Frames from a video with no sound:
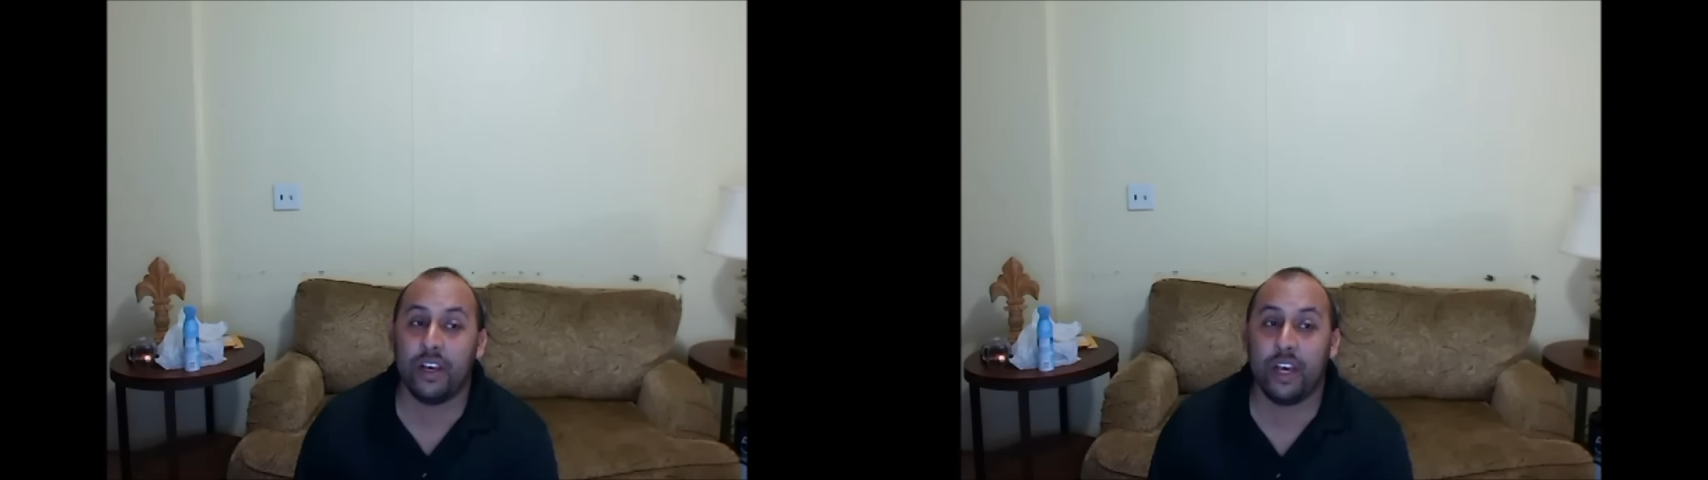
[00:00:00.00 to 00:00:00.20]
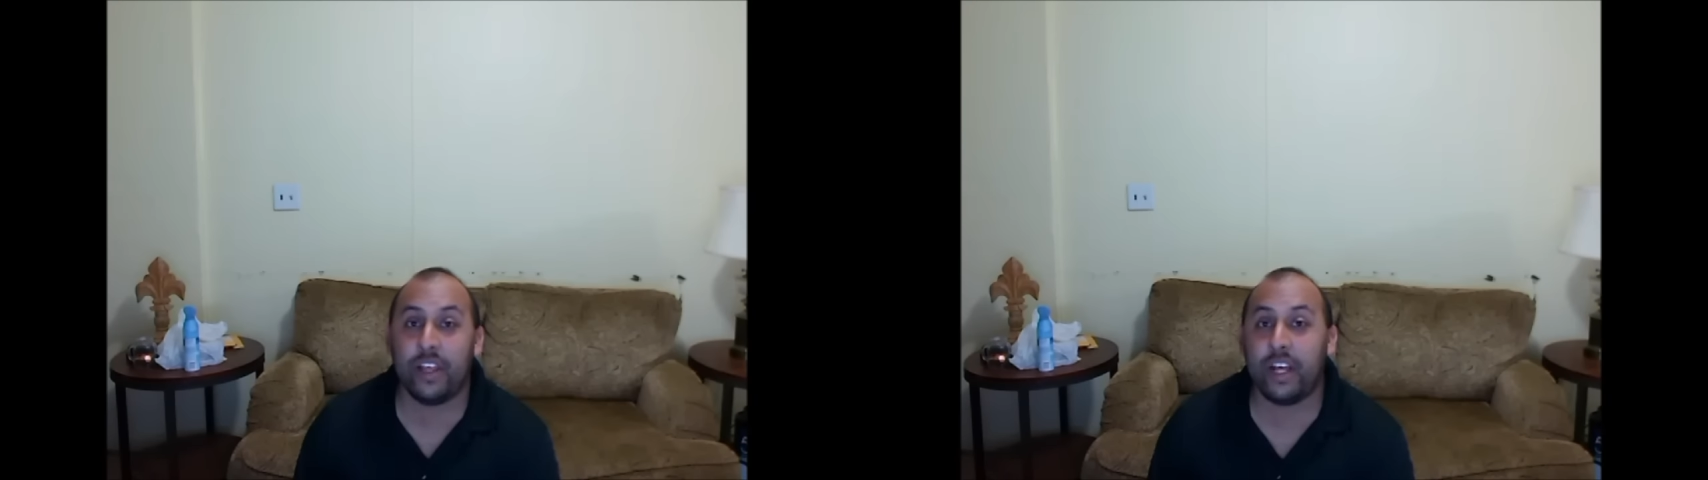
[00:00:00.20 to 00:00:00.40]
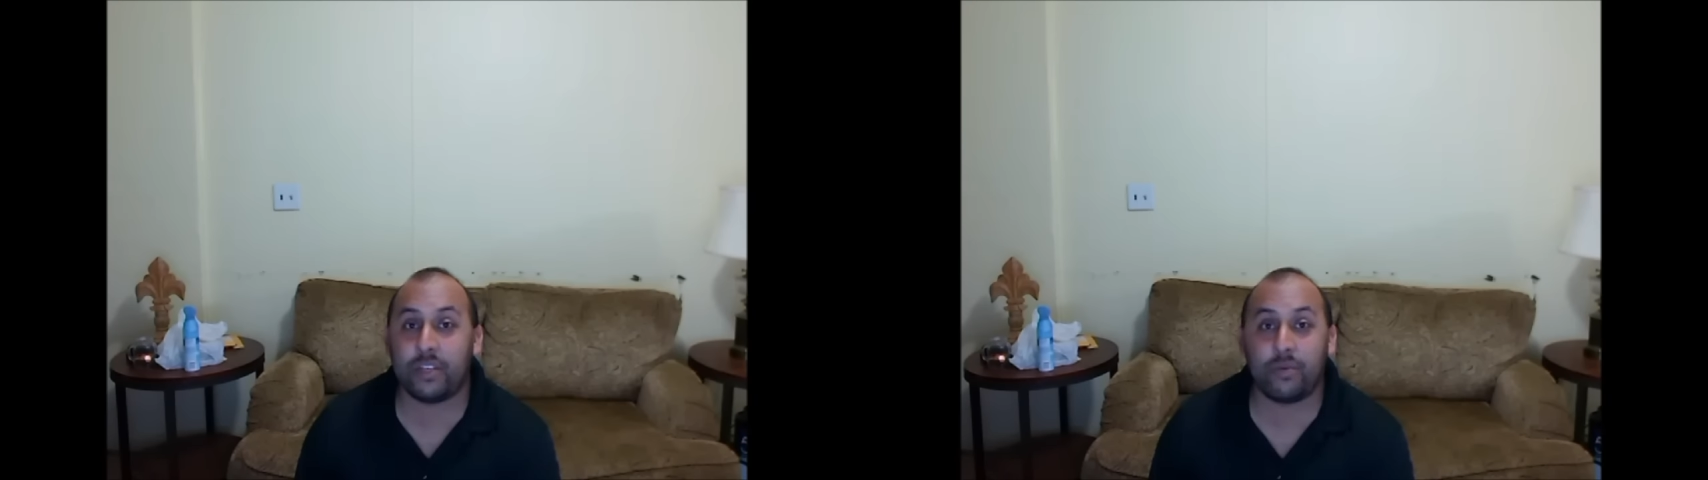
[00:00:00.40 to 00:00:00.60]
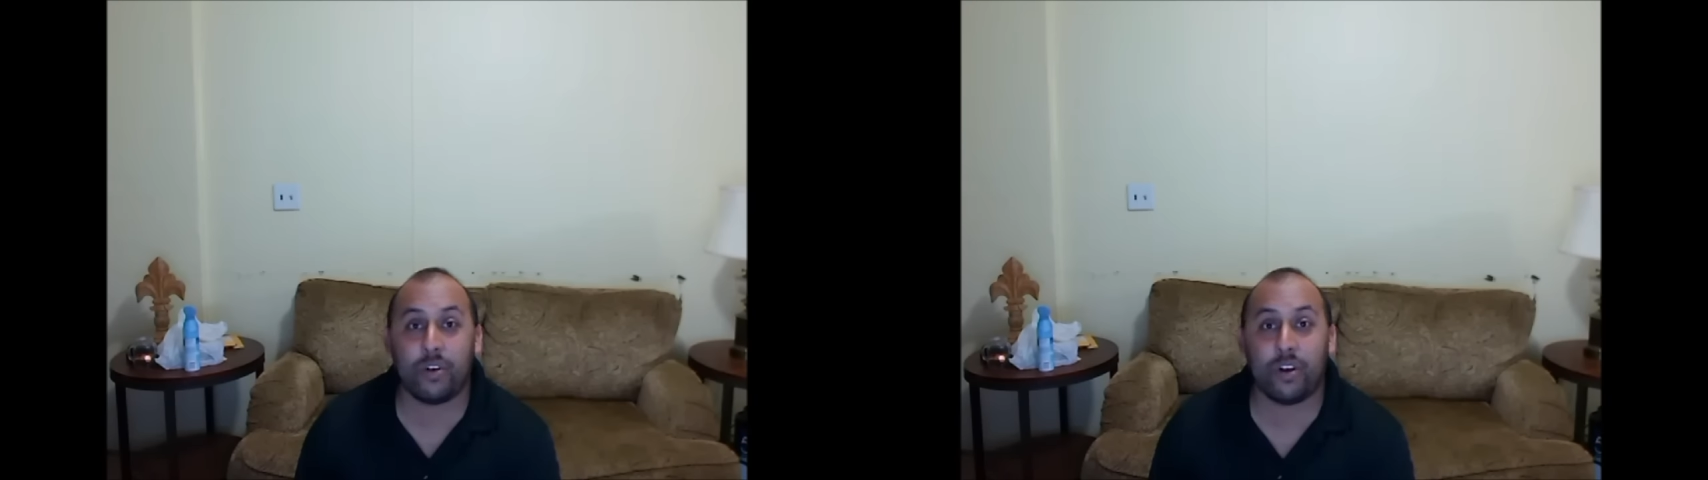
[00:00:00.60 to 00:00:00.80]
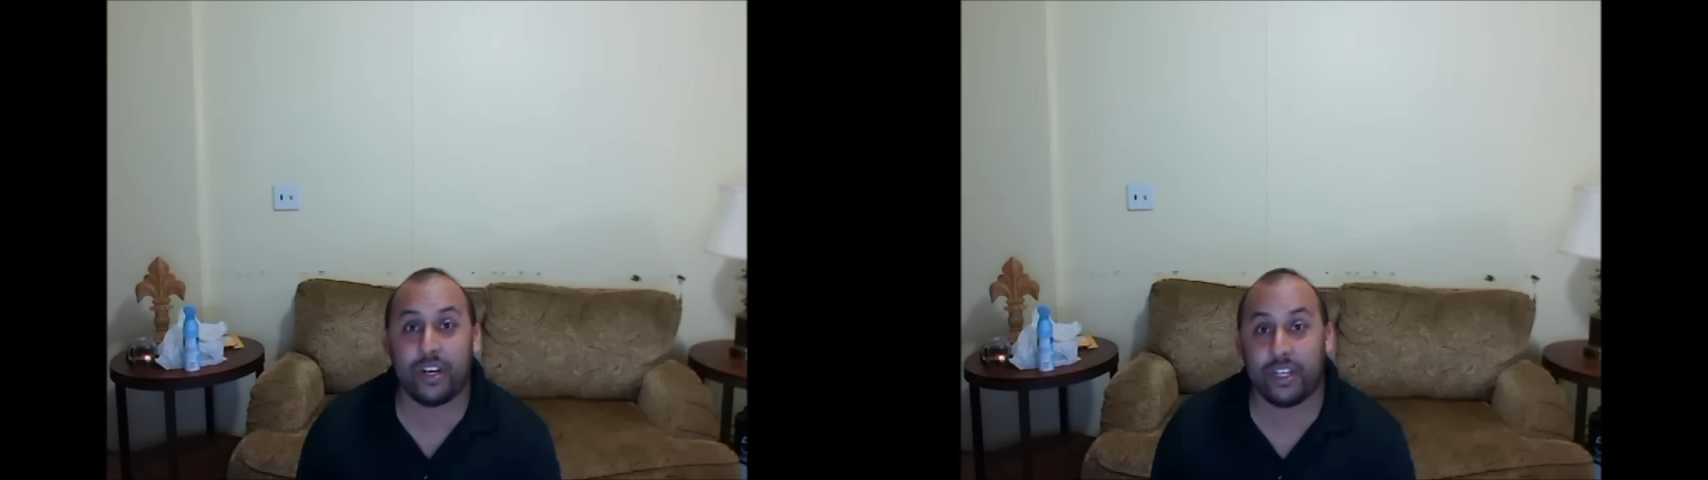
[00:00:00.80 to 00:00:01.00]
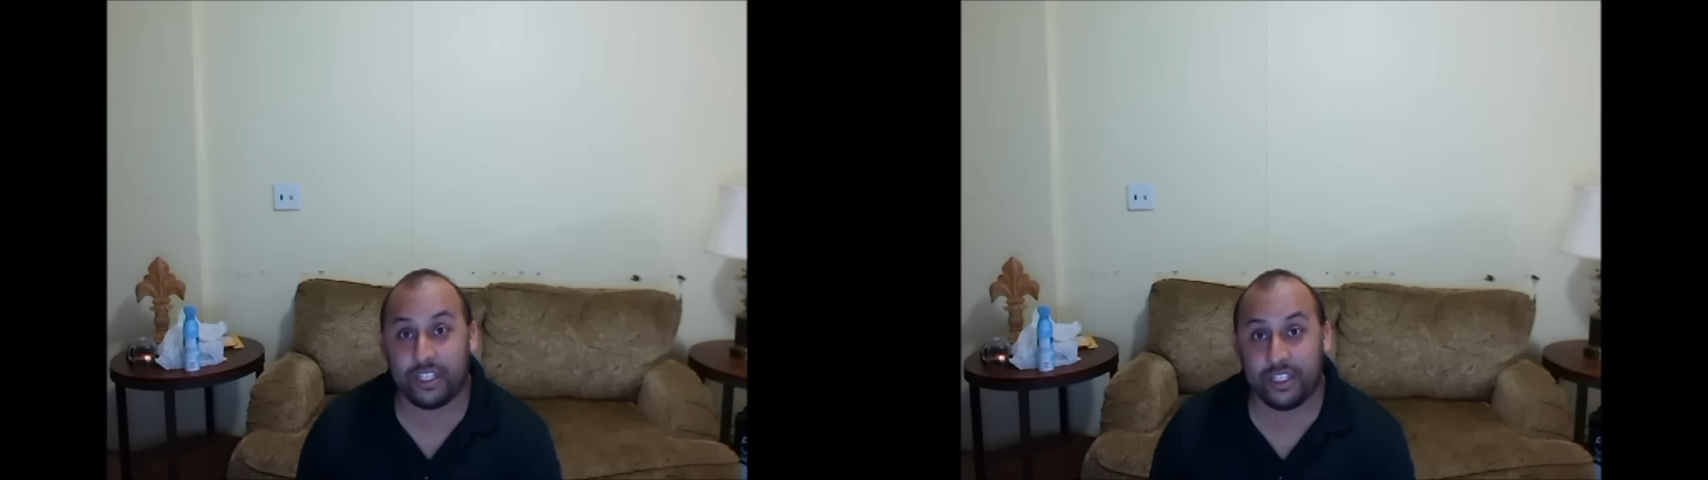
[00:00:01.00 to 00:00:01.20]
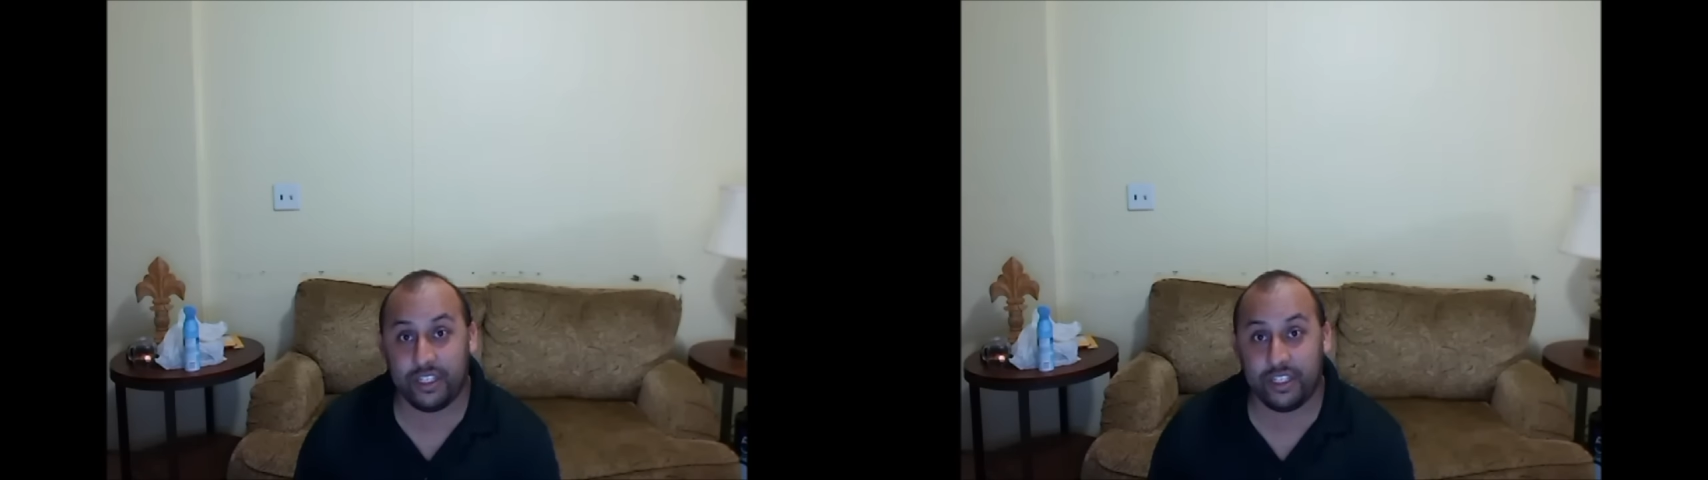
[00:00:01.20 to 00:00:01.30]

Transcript: and that's where uh,